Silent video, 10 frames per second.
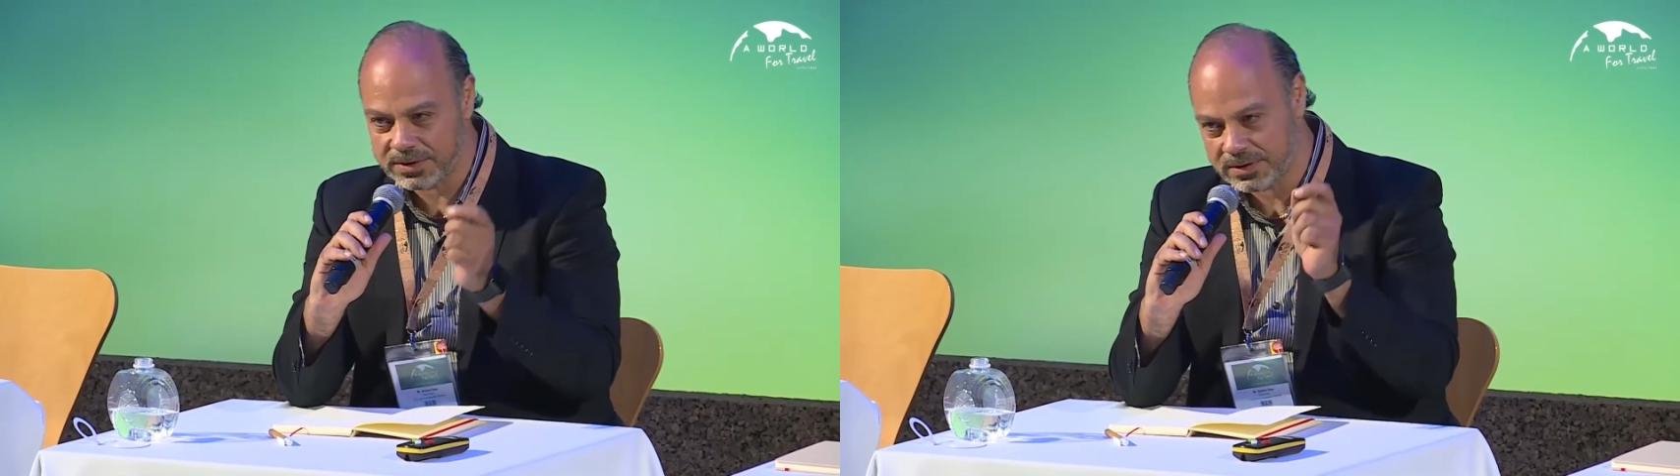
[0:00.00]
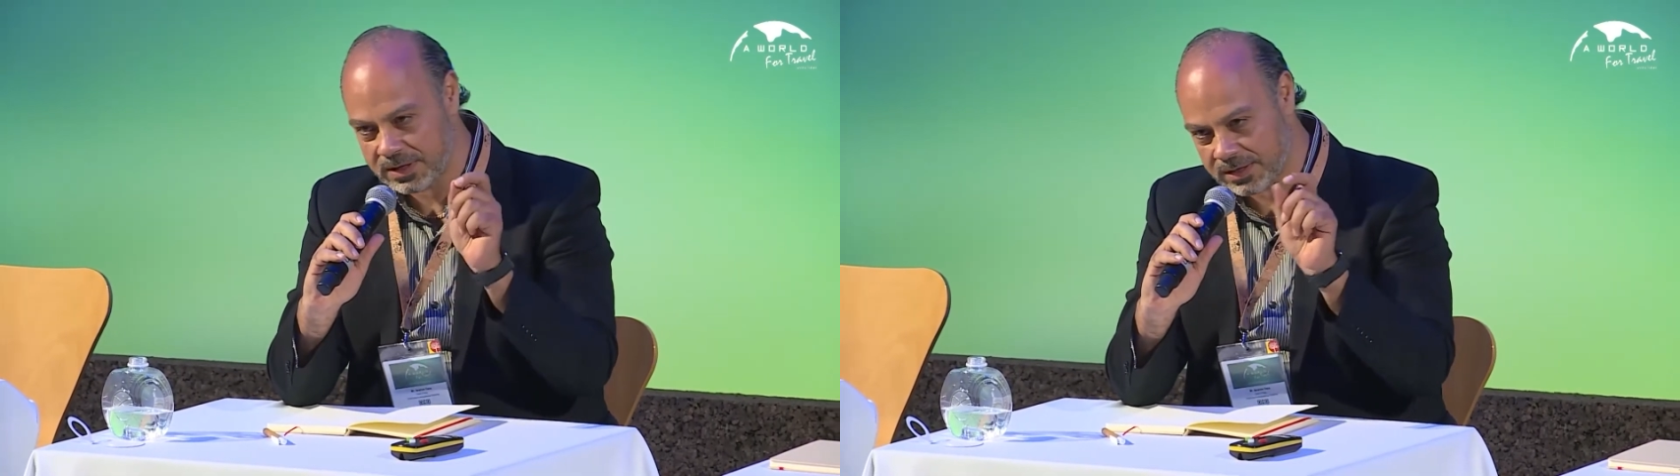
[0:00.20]

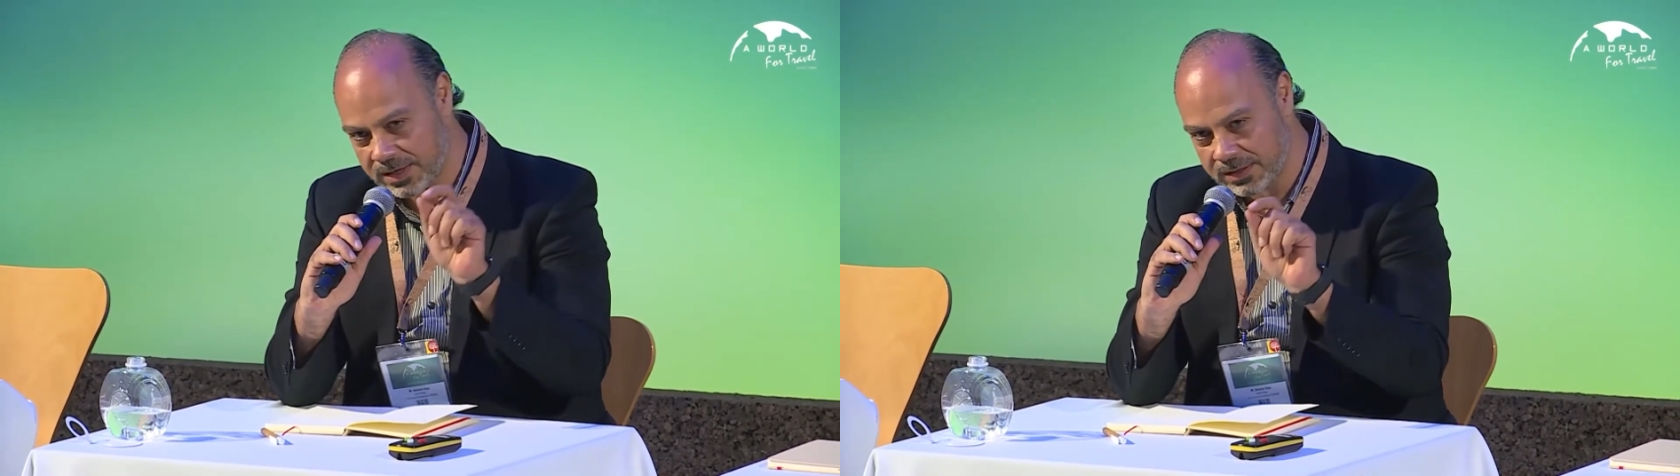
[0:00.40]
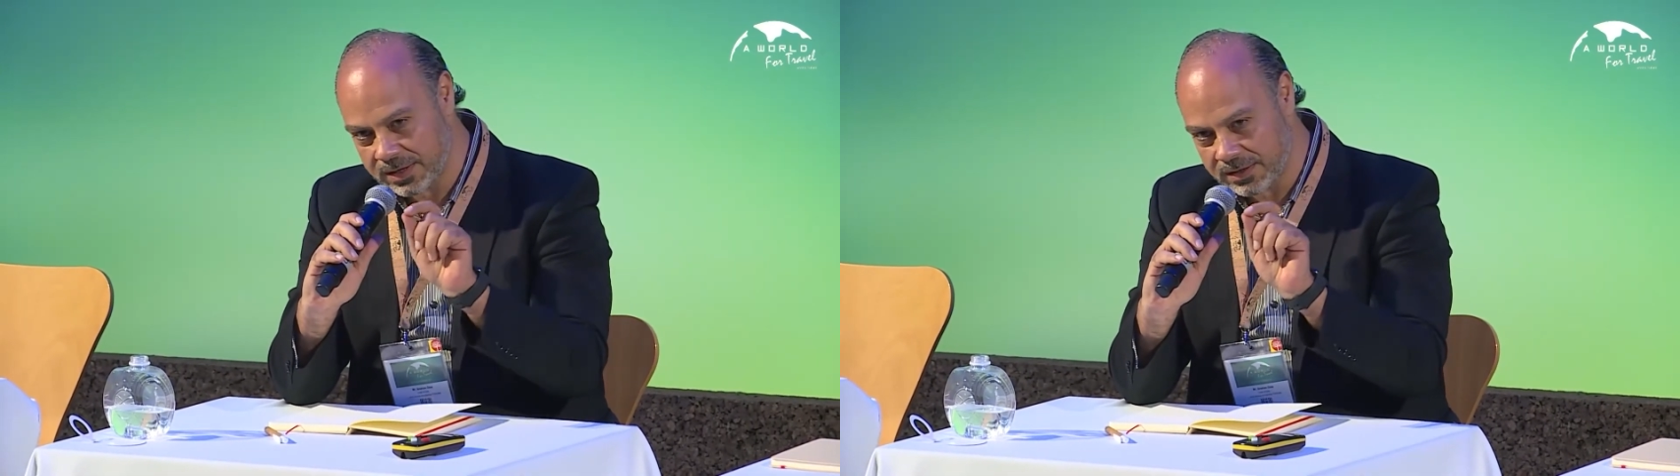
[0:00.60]

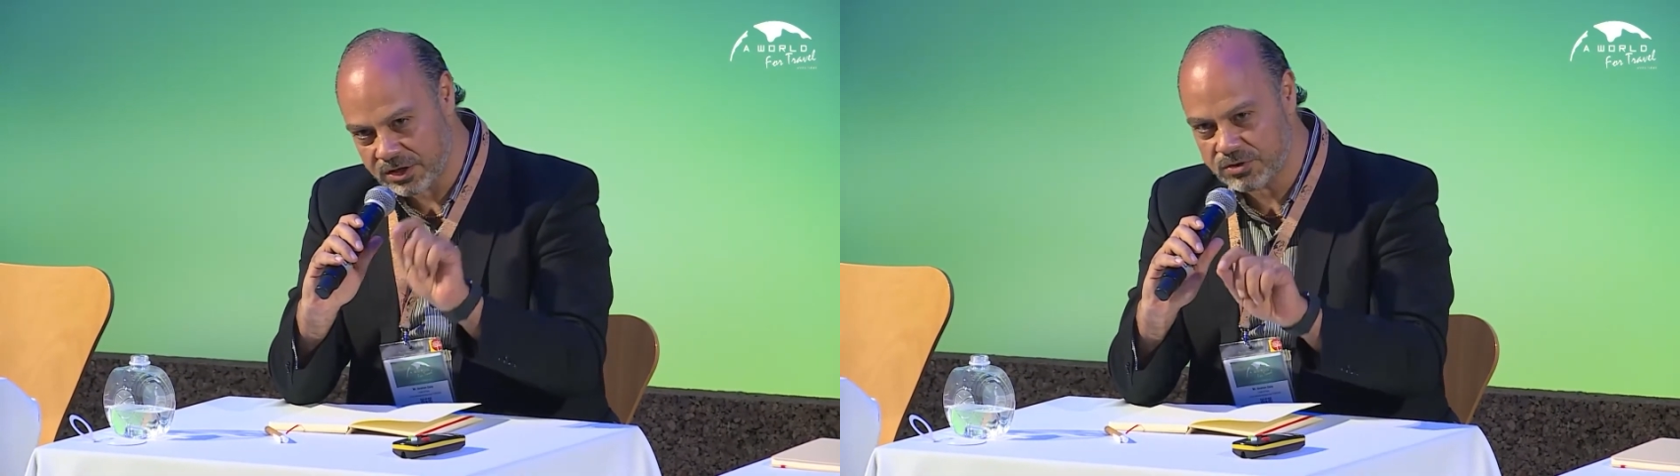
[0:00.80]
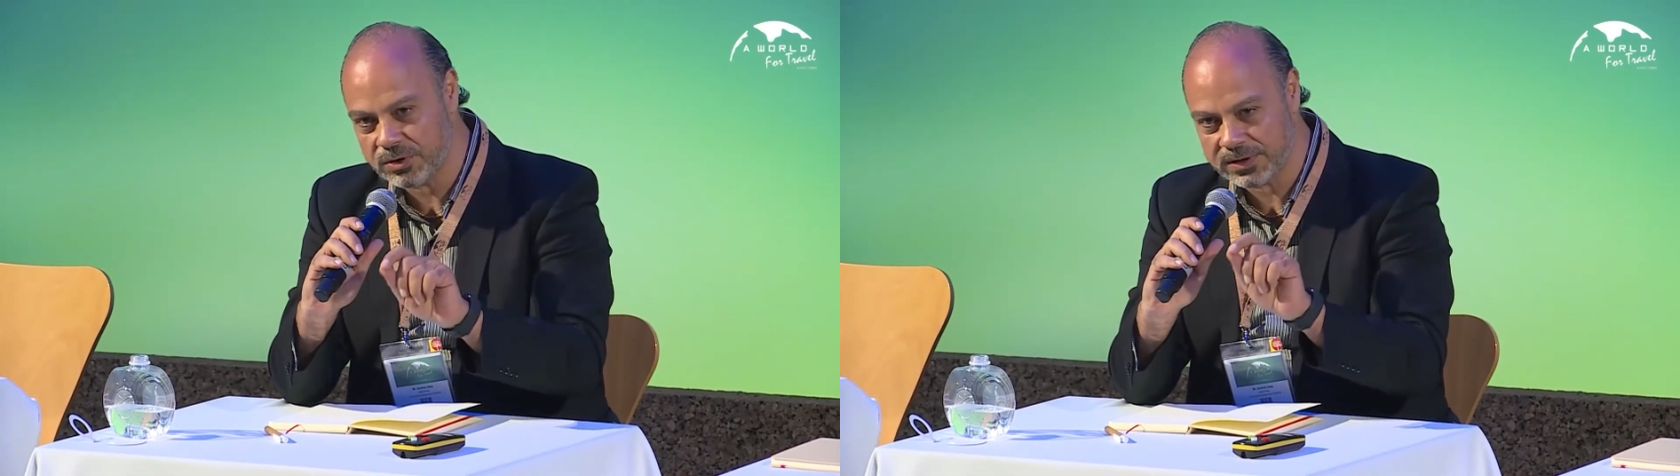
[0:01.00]
and
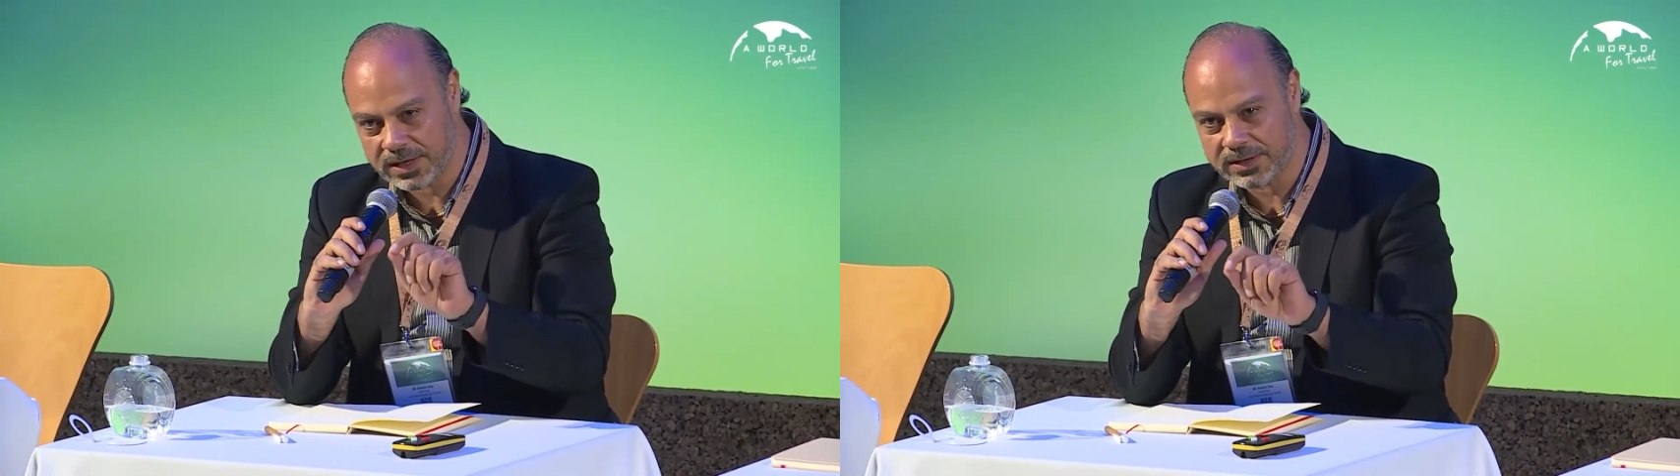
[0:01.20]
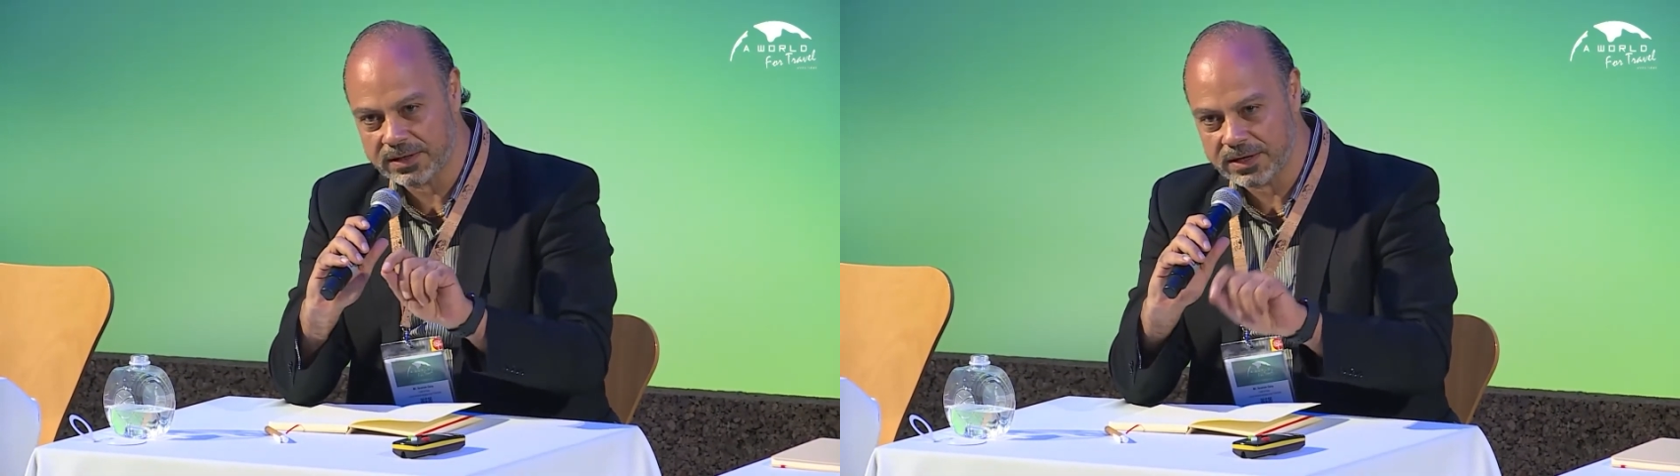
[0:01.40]
ensure that
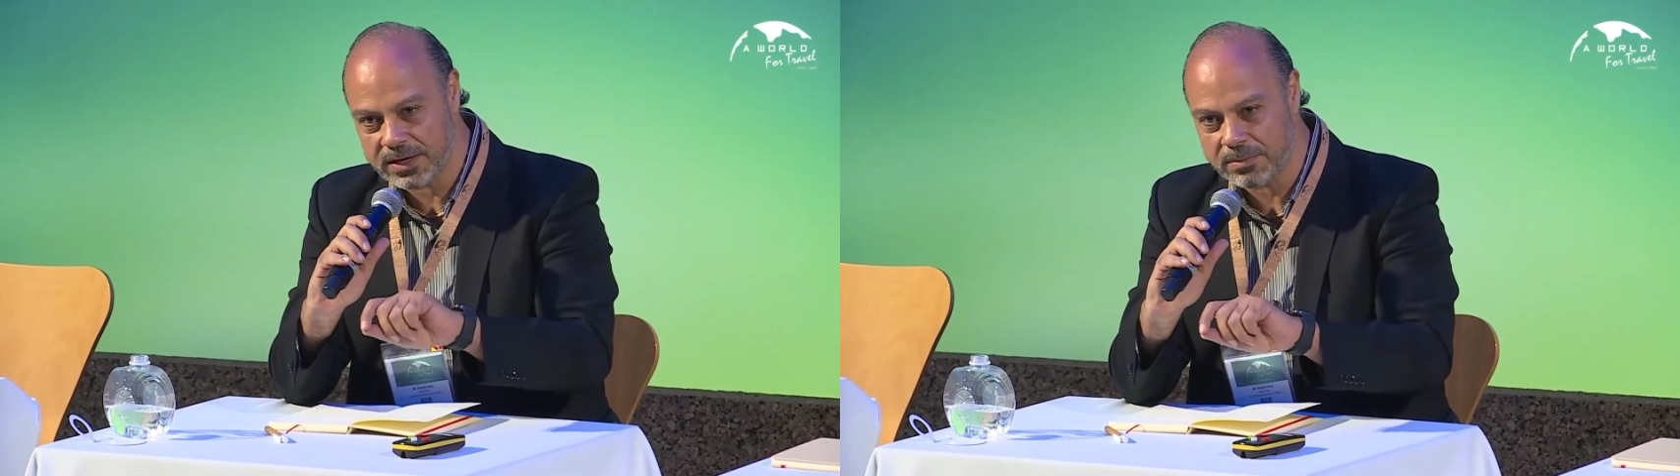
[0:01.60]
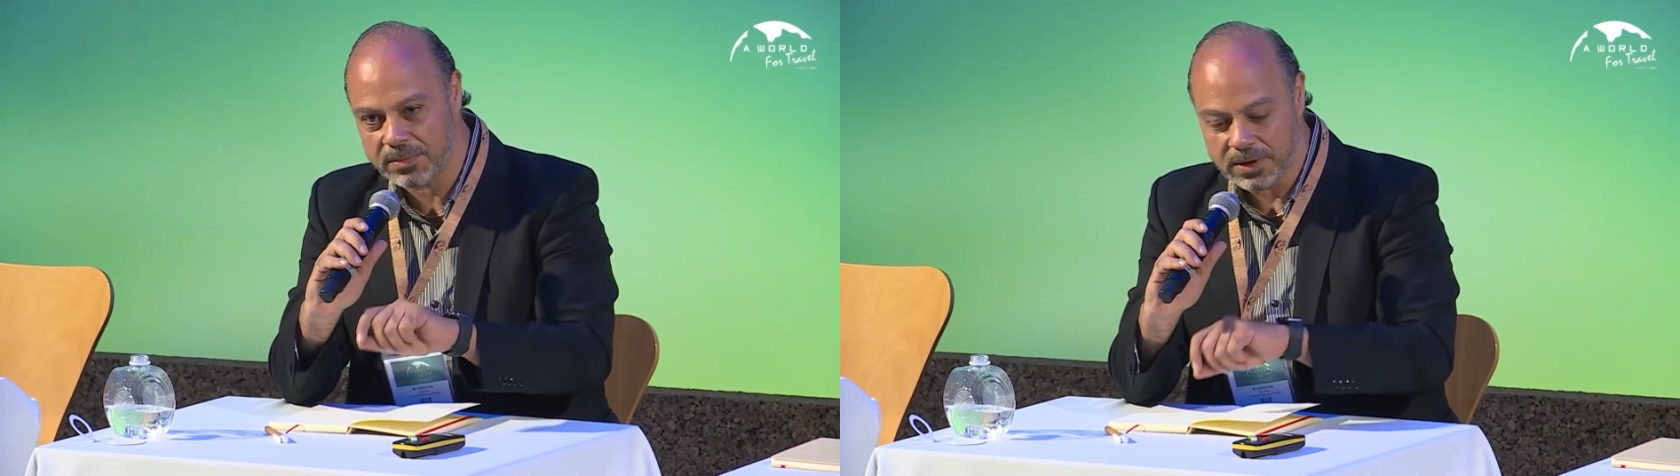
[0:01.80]
the name